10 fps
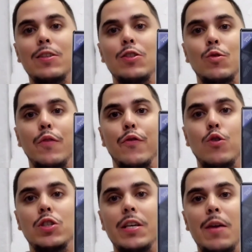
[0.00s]
So the
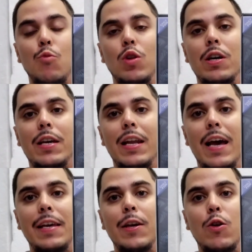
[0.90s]
first game we're looking
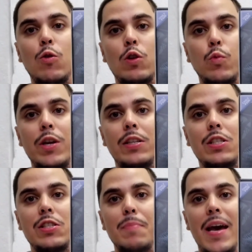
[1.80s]
at here,
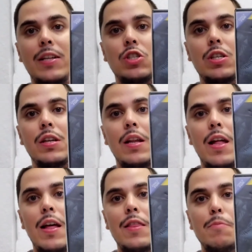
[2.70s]
Luigi's Mansion,
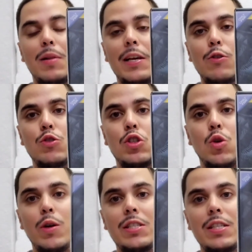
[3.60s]
the Player's
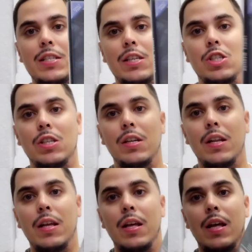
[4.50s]
Choice Edition.